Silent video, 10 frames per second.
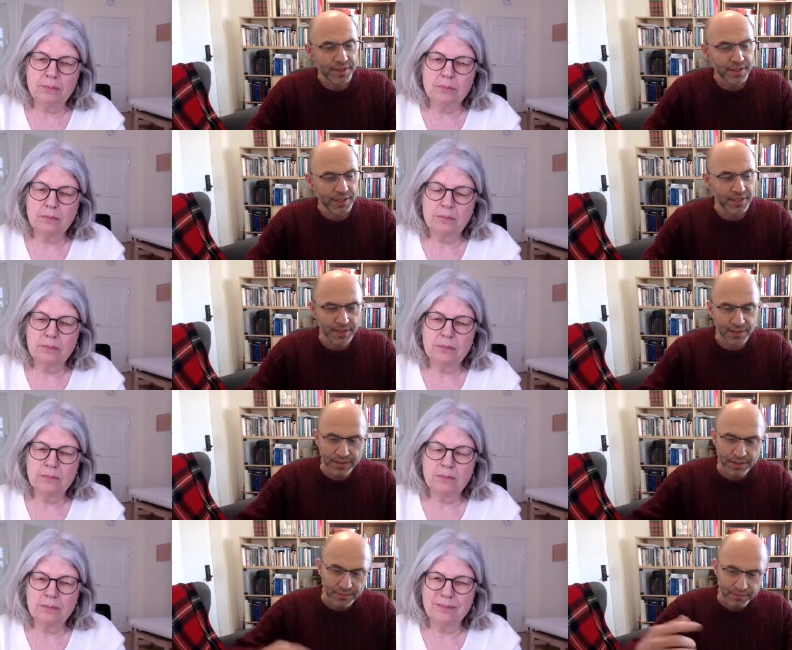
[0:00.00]
Speaker 1: and
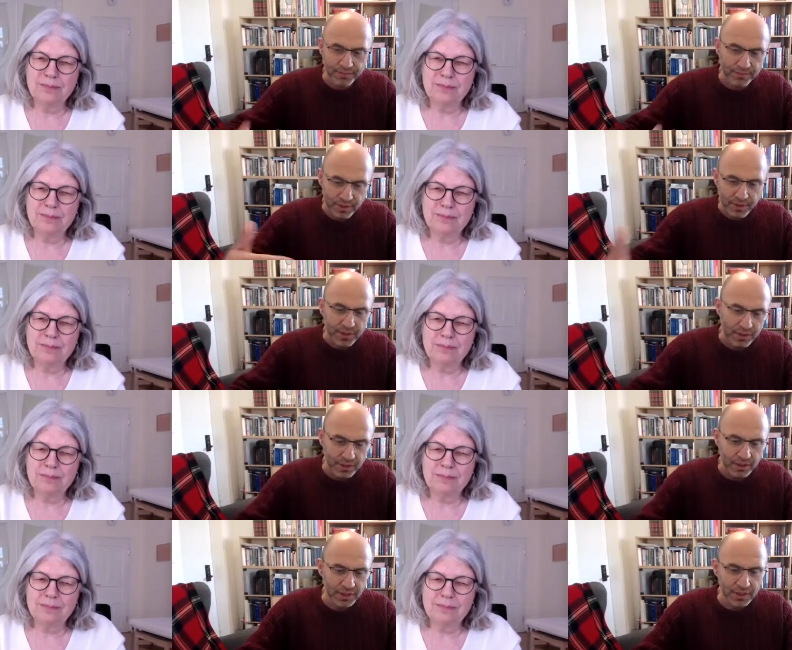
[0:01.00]
uh,
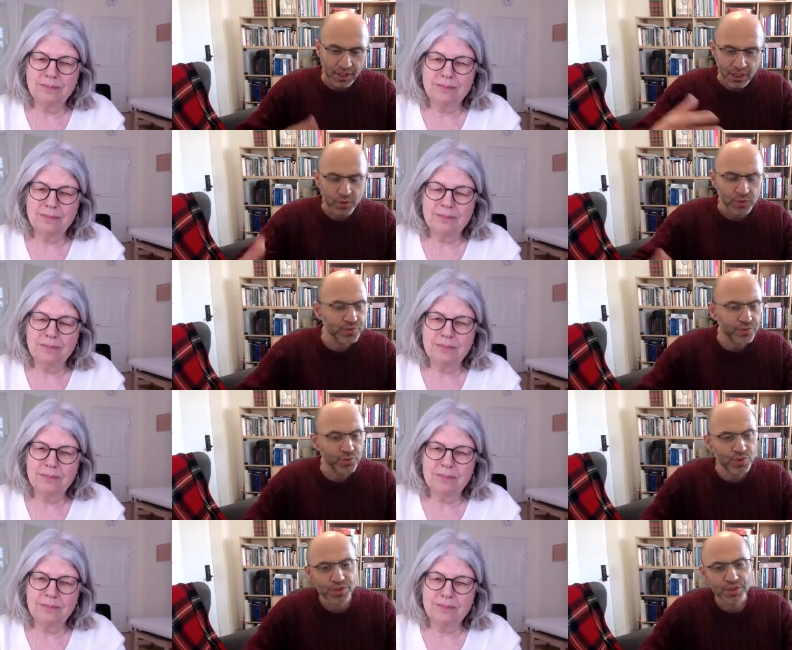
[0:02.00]
in close
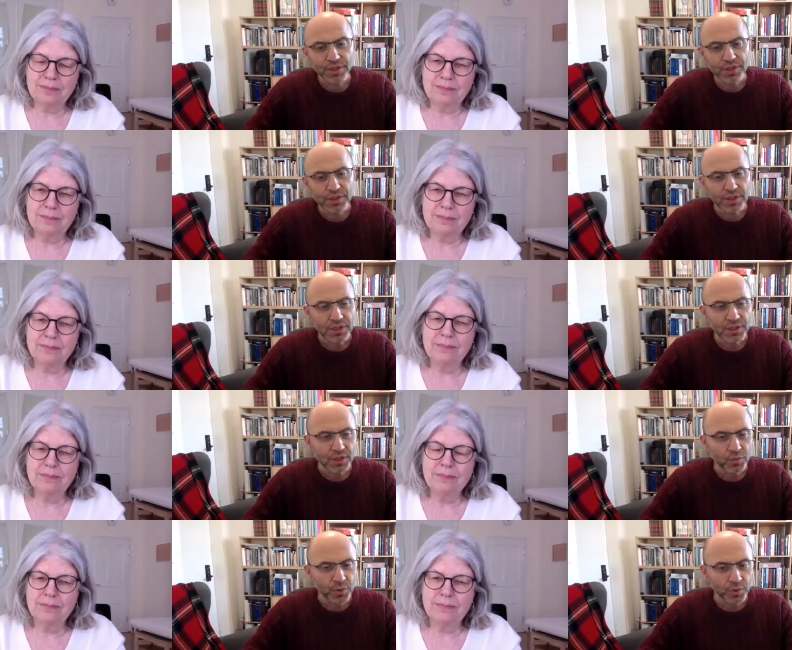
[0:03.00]
future
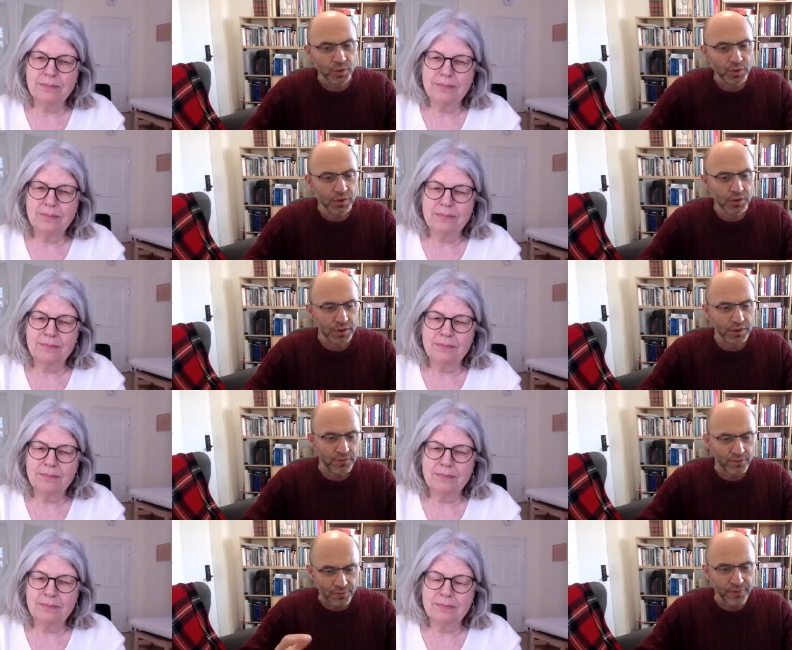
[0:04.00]
uh, we will
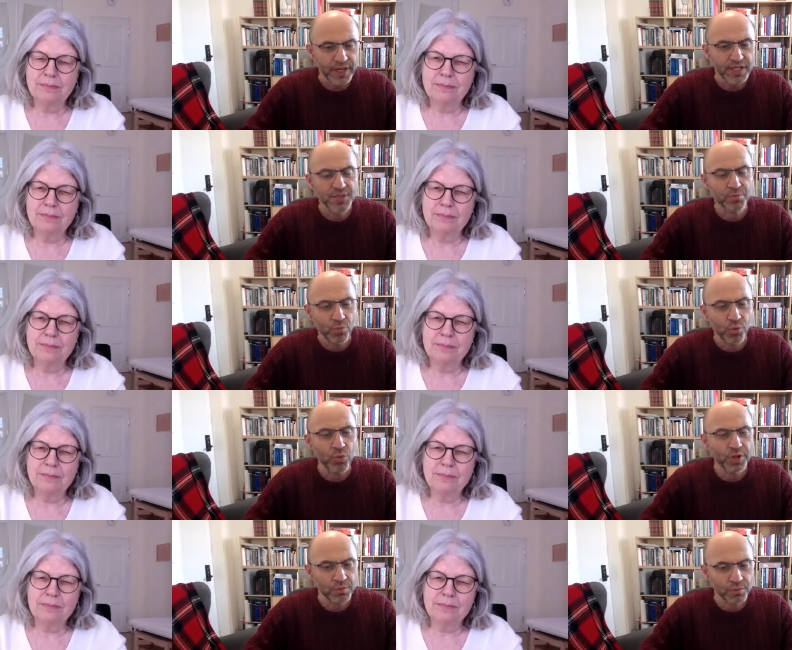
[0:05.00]
face
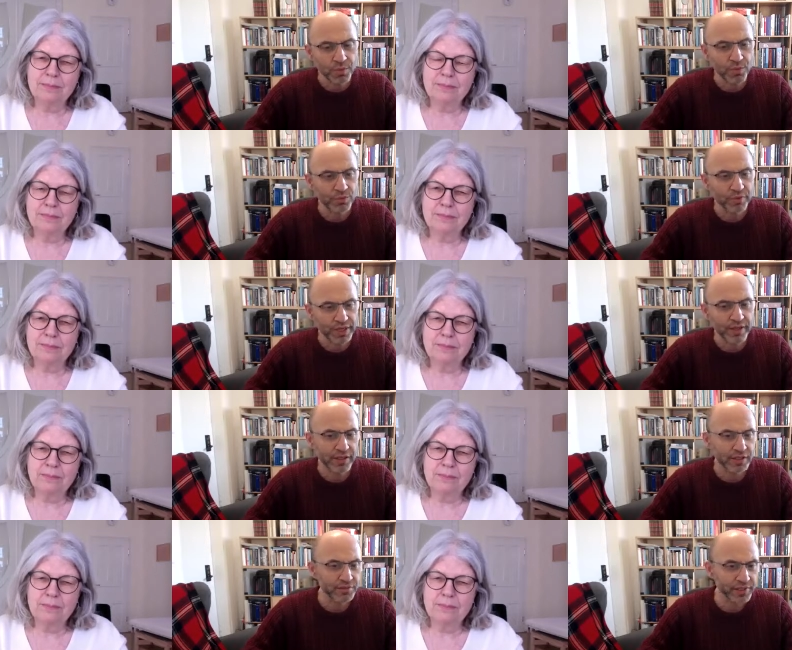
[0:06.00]
more and more
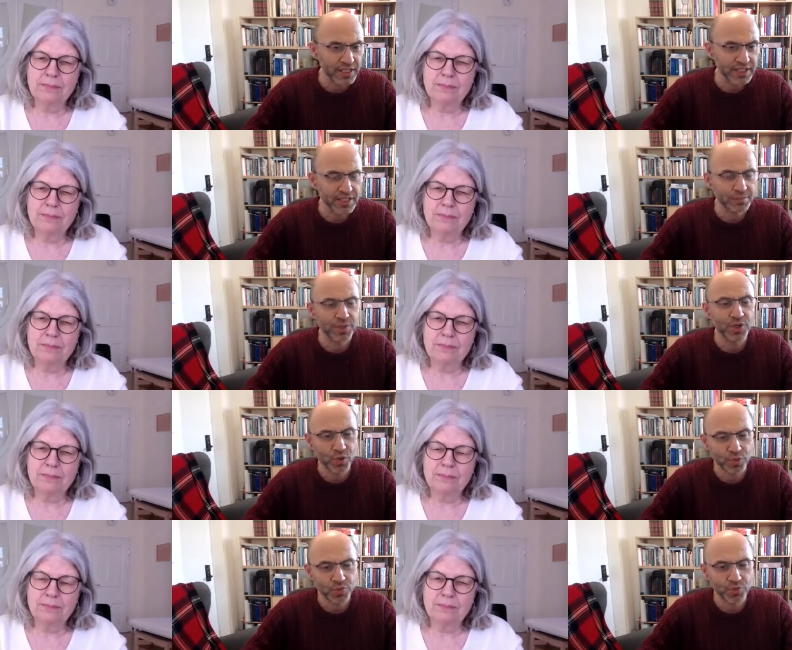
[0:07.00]
radioactive cases
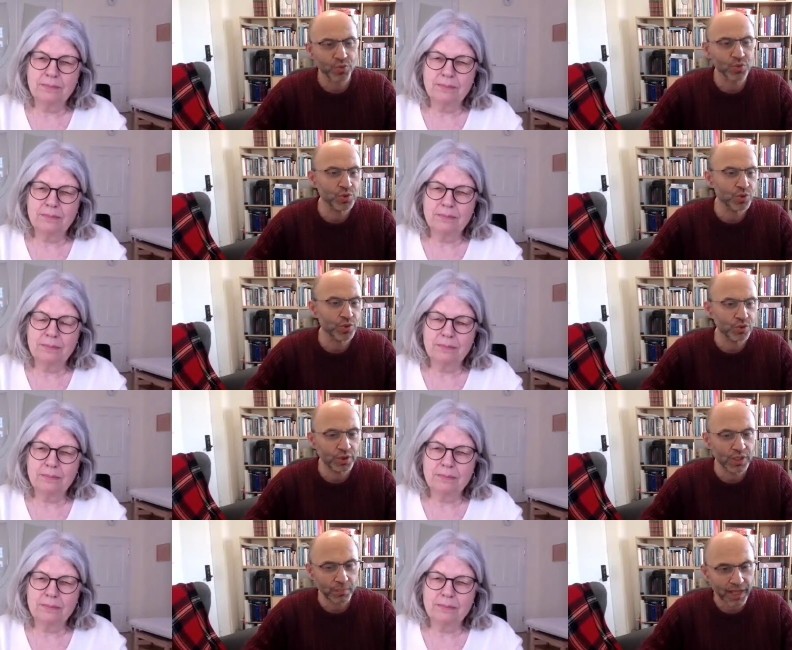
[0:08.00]
because what's going
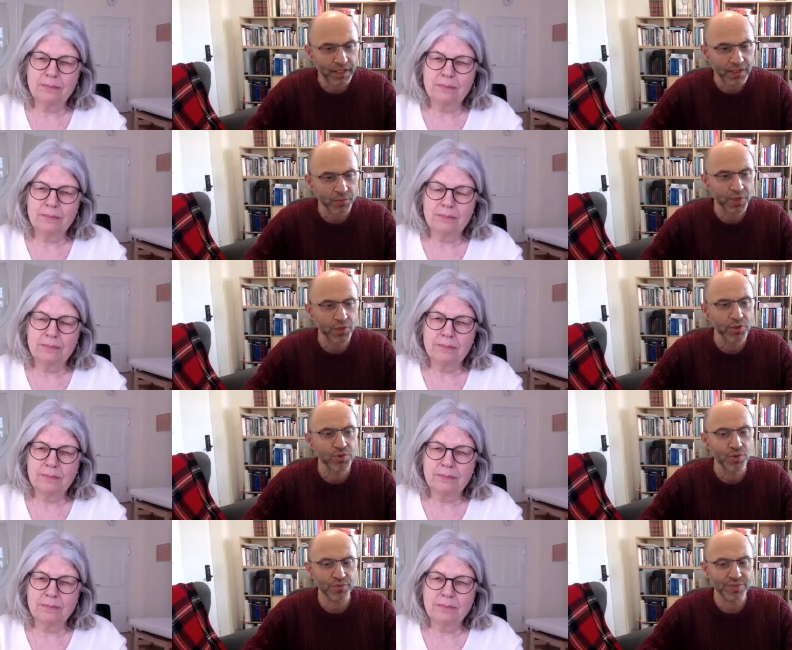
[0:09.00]
on on a planet
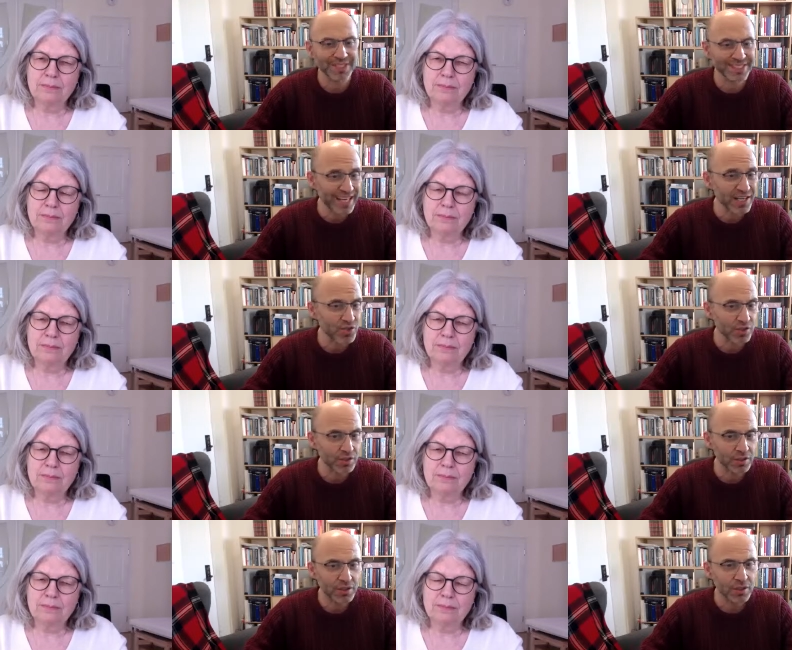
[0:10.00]
because of this
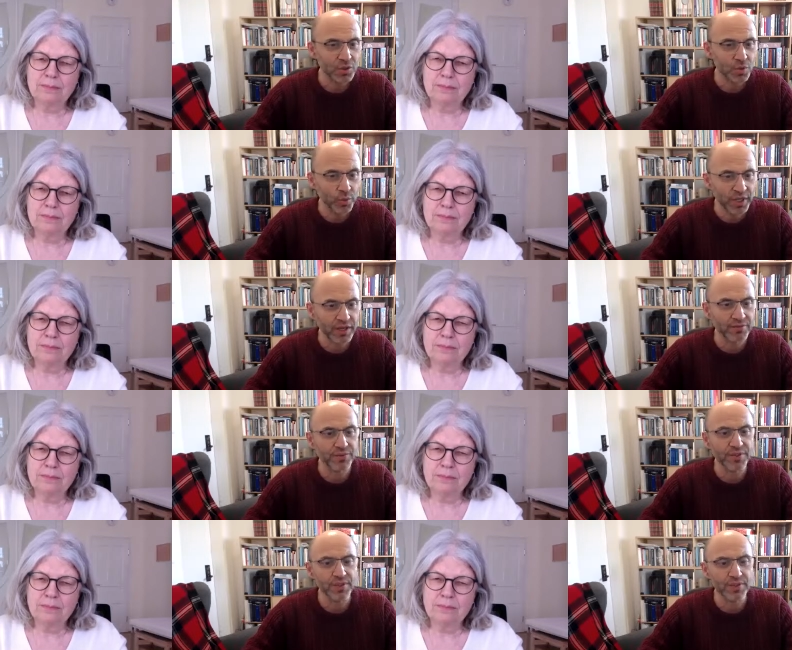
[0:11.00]
tension we have
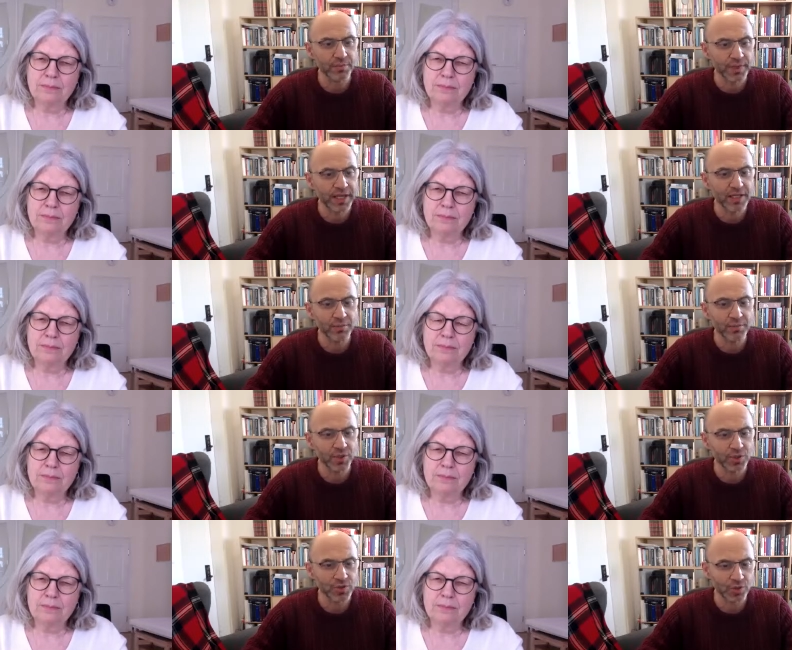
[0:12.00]
on a planet
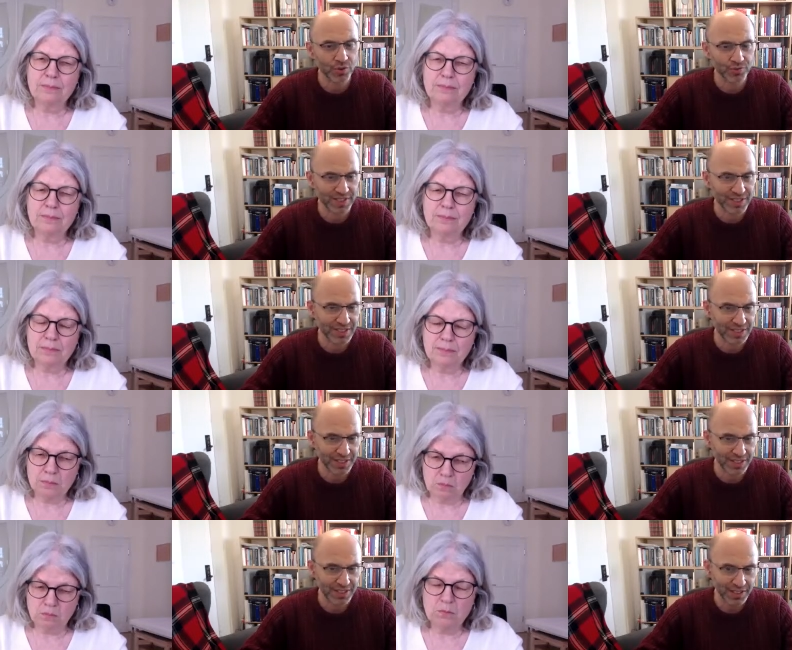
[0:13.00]
because of
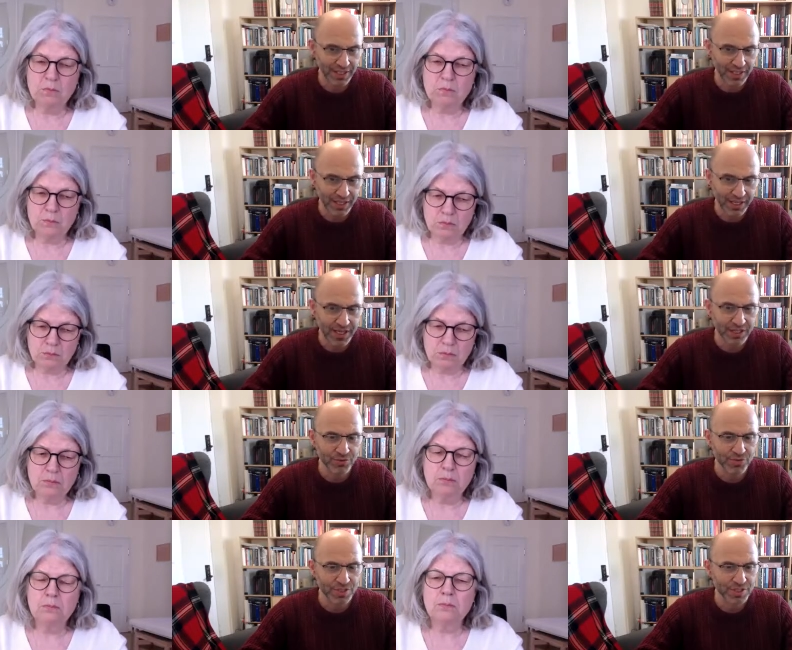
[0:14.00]
these
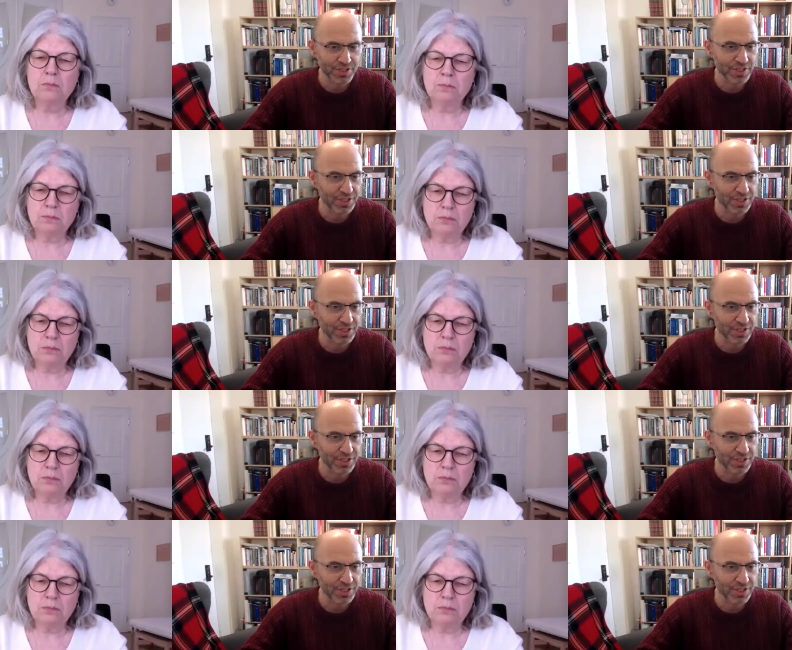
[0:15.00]
energies